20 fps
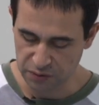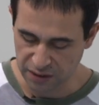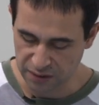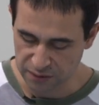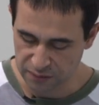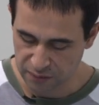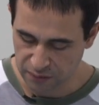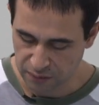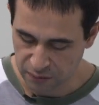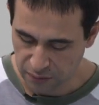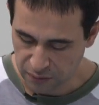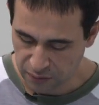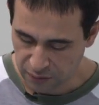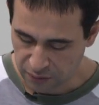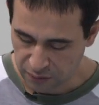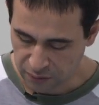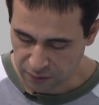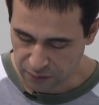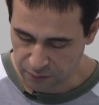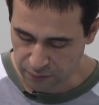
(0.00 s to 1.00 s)
that
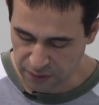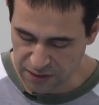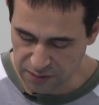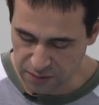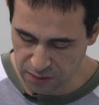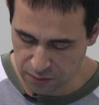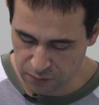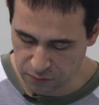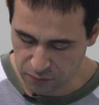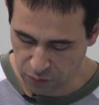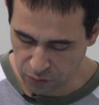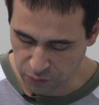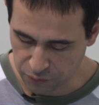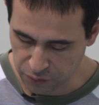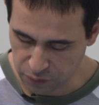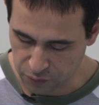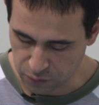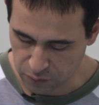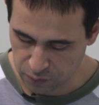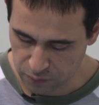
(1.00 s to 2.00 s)
gradient of
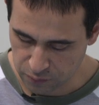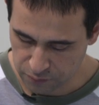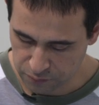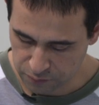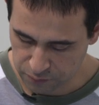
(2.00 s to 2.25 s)
u